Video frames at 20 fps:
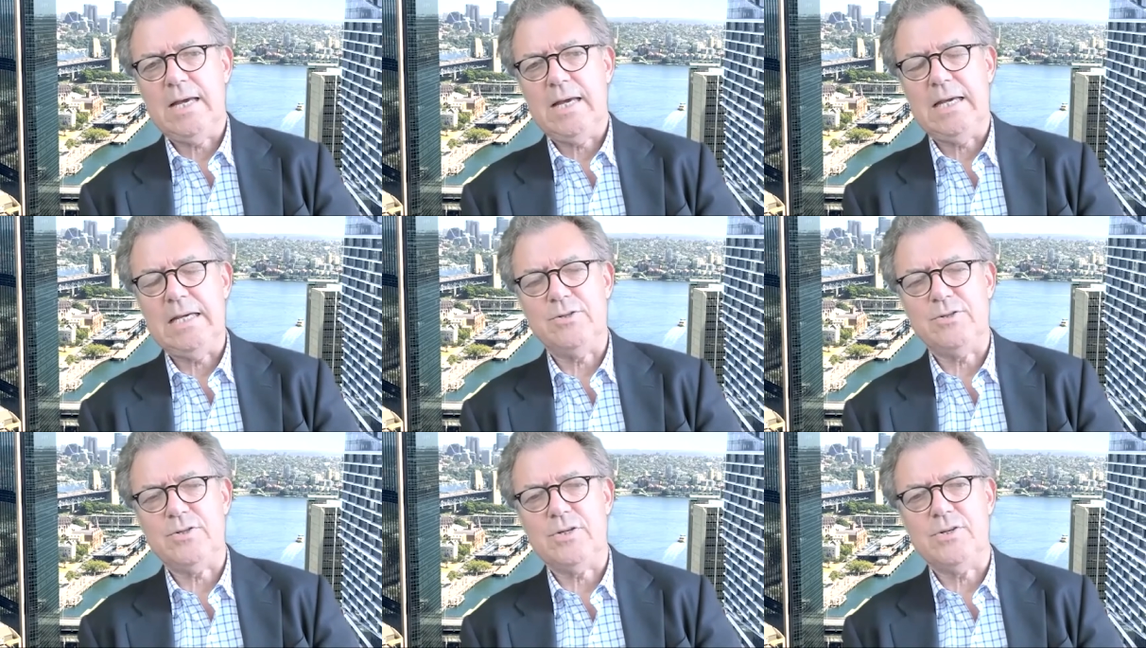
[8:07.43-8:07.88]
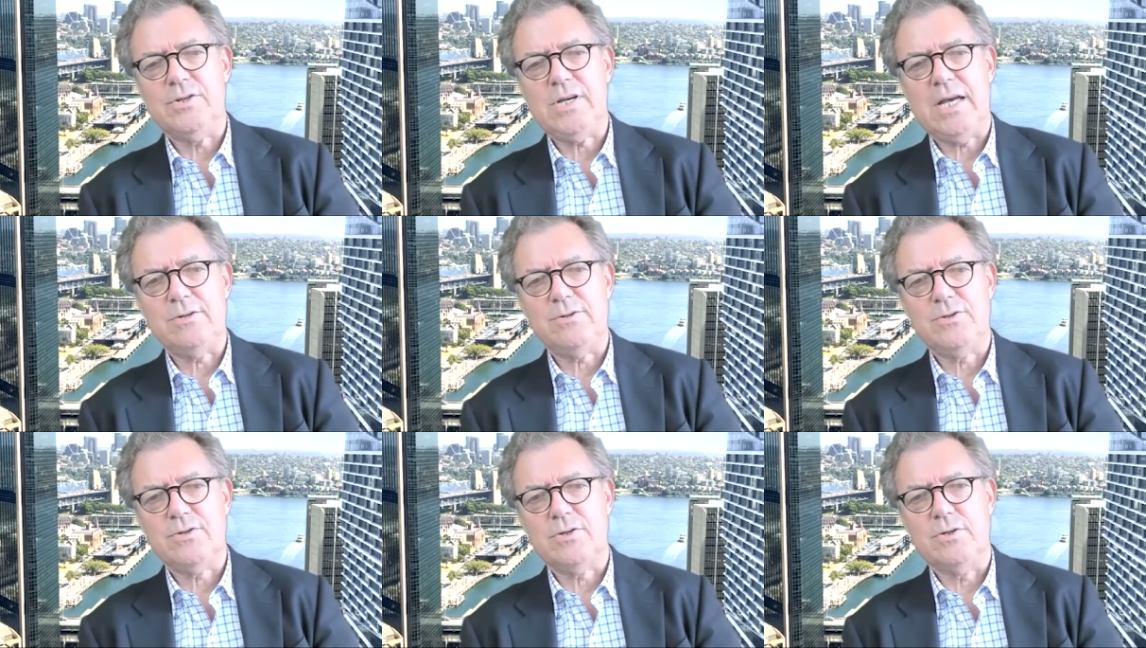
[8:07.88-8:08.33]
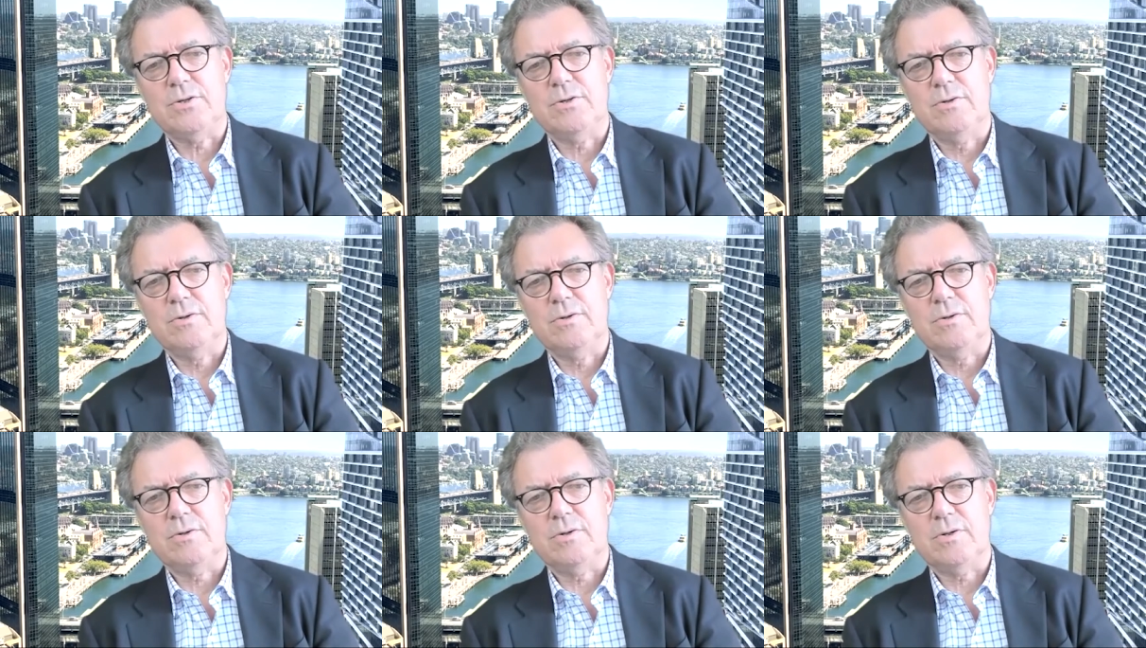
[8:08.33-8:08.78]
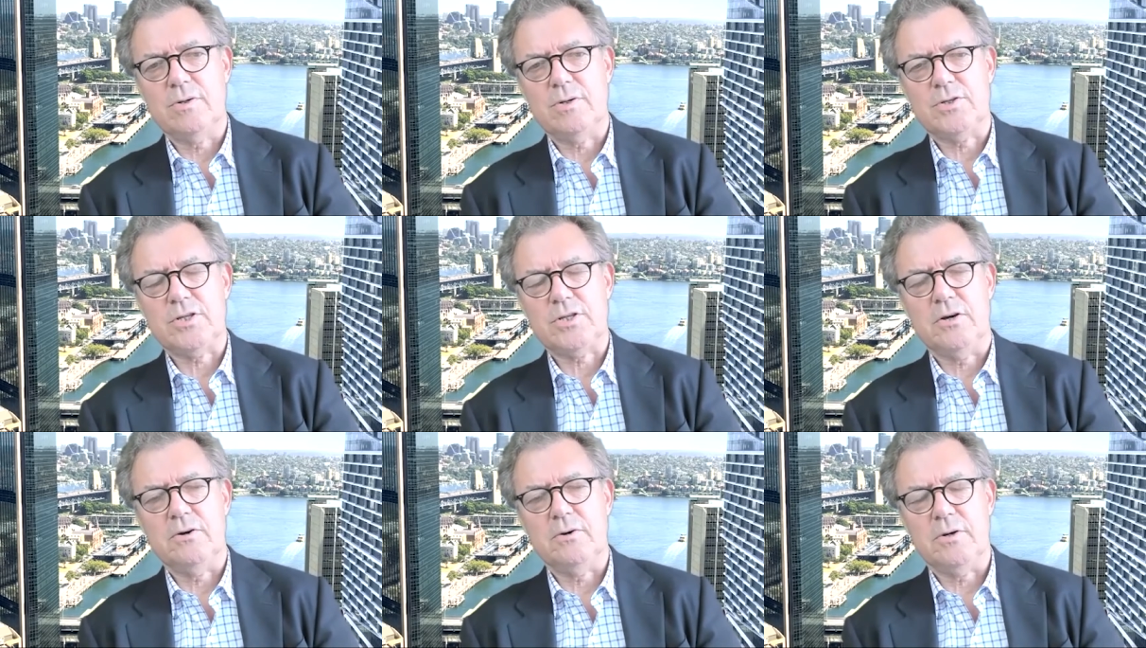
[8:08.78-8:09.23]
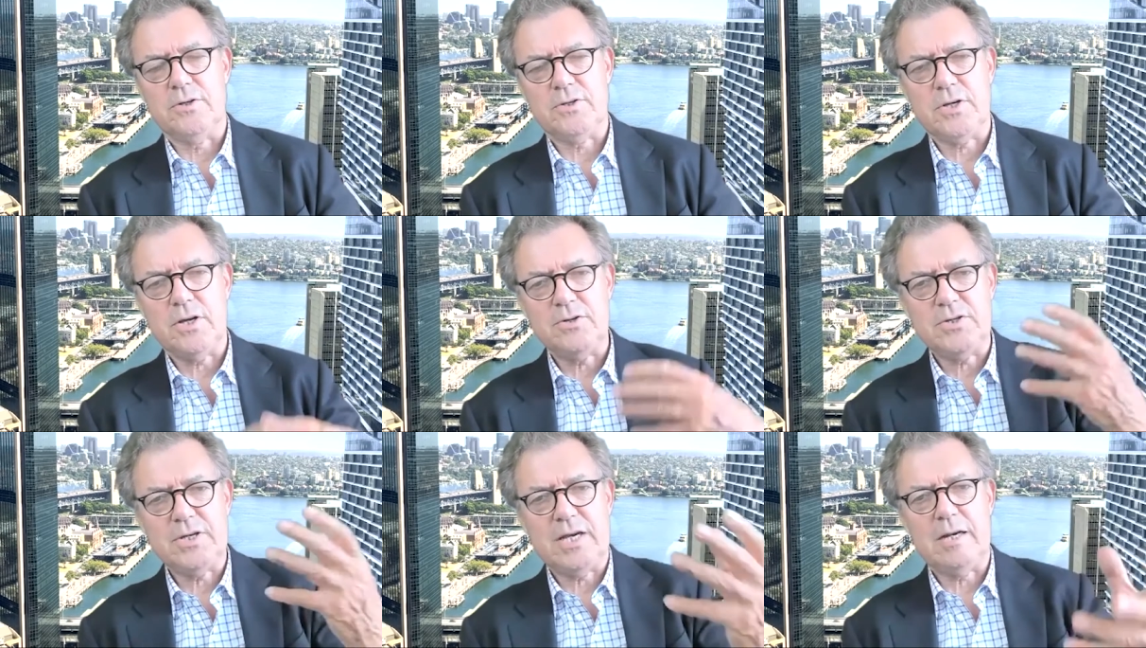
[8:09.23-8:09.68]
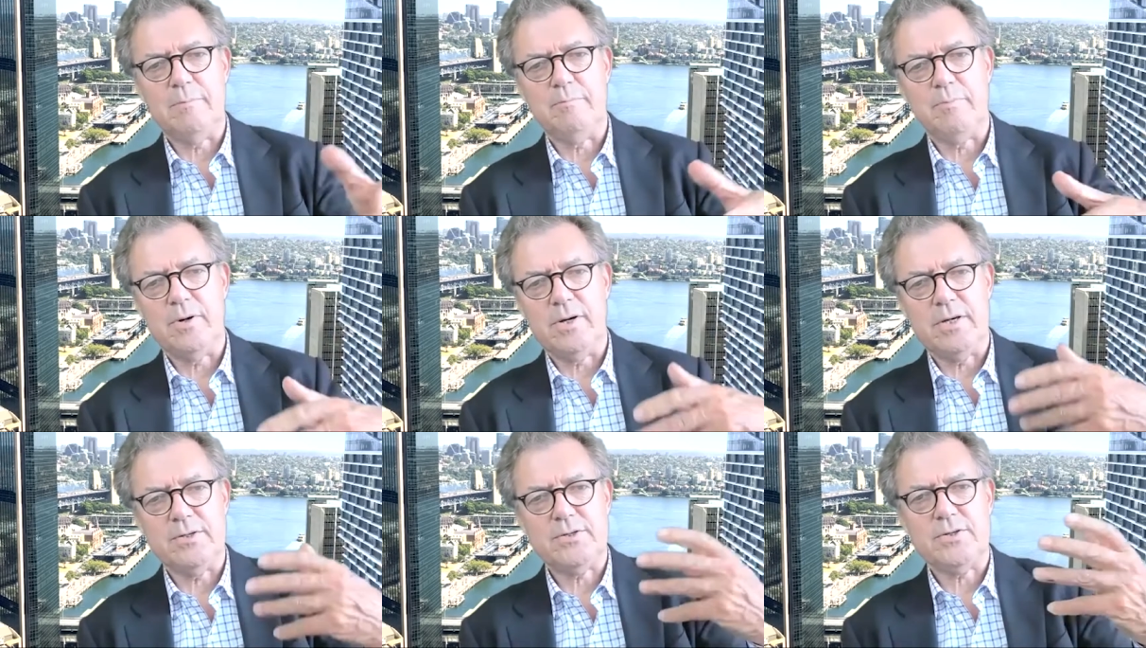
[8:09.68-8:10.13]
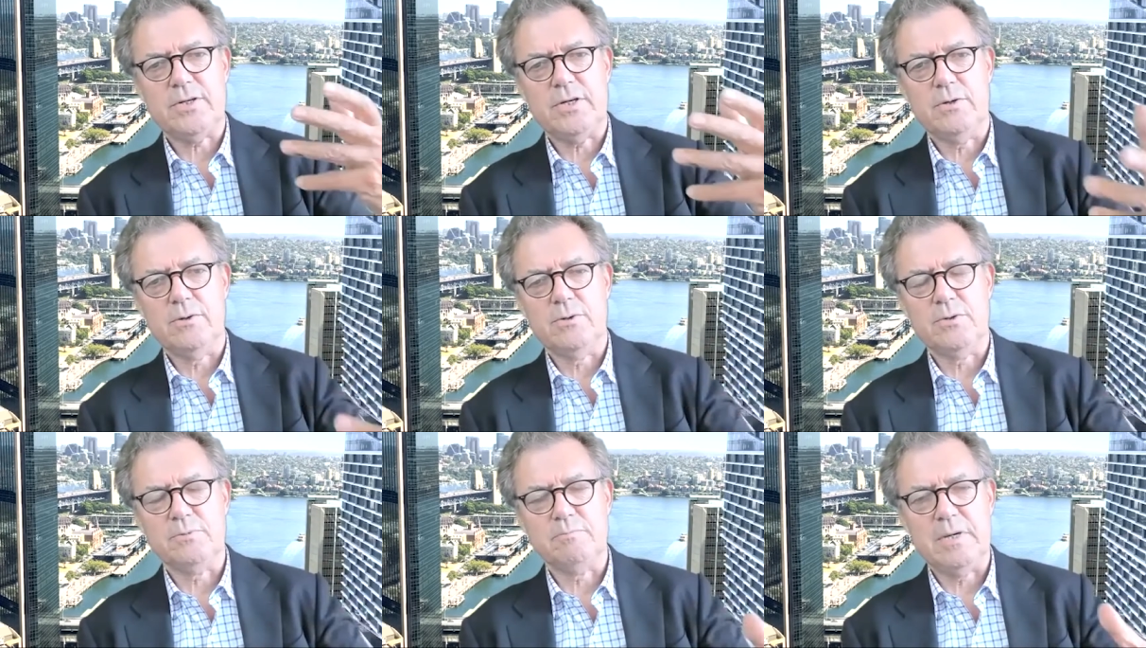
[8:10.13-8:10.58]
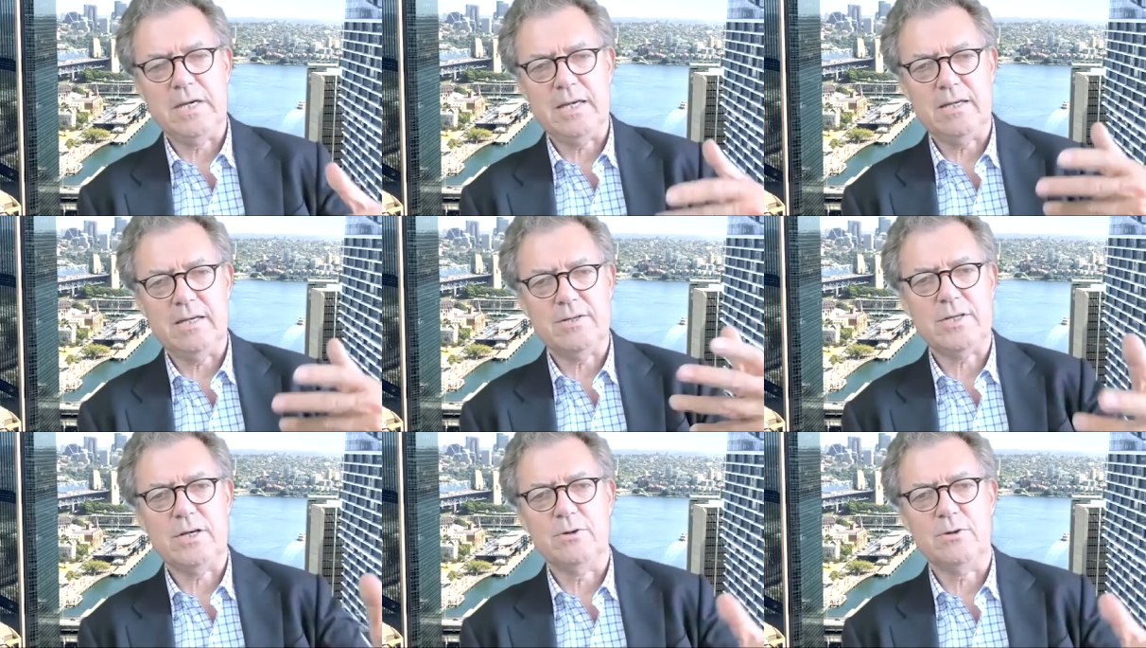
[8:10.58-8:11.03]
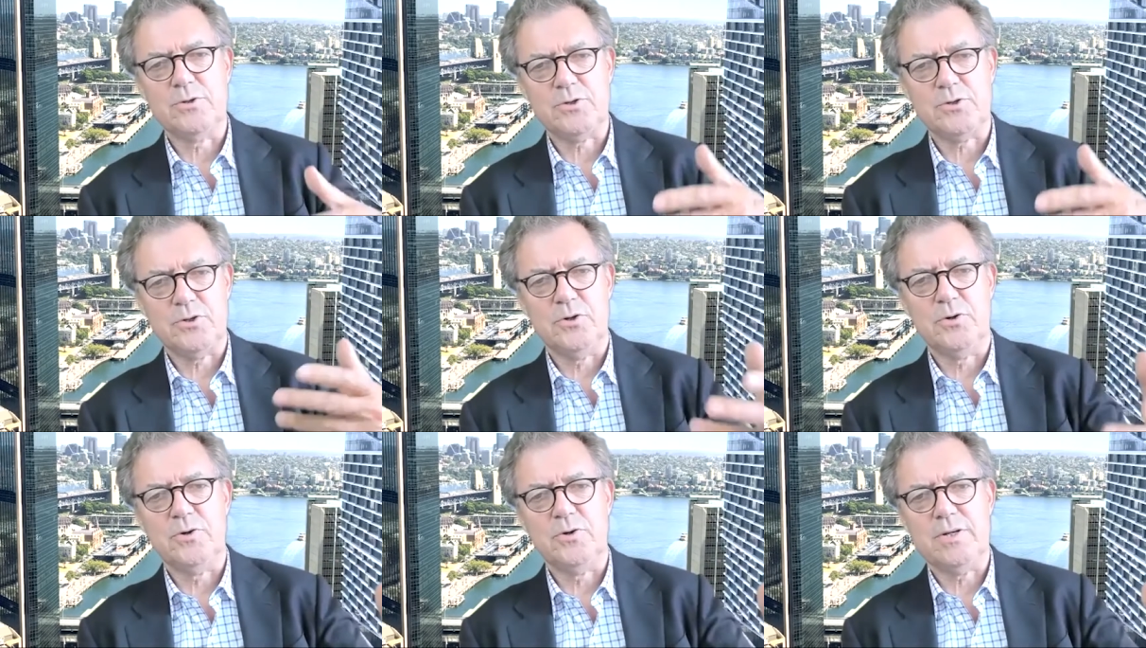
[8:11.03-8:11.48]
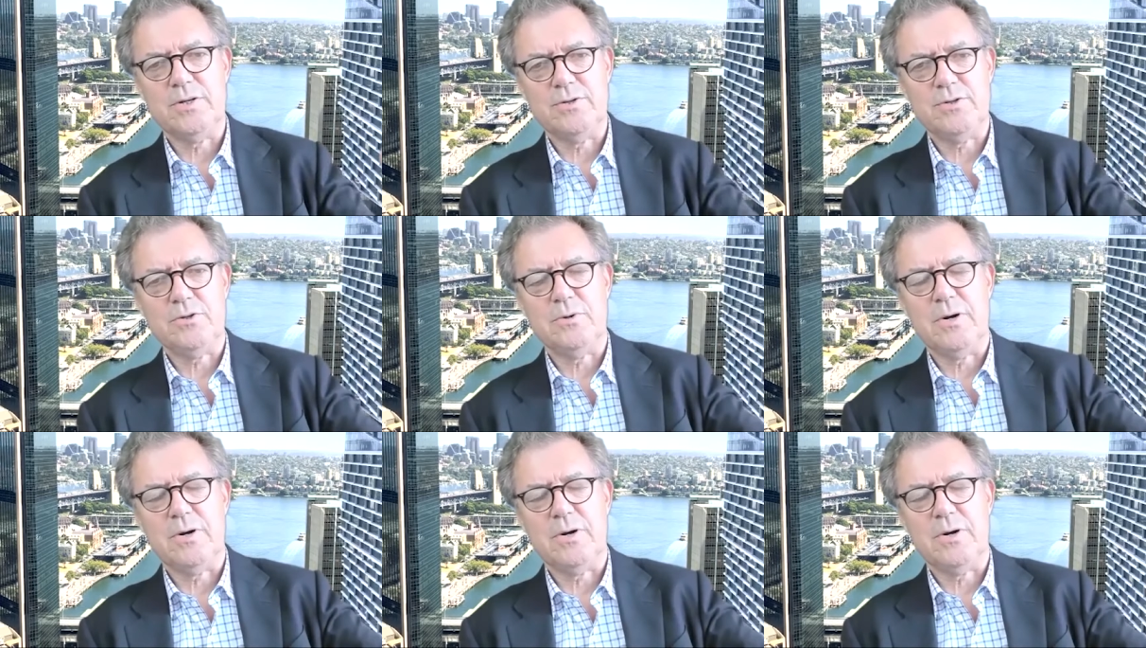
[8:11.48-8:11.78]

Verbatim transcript: he suggested so Associated Press sells me sells stories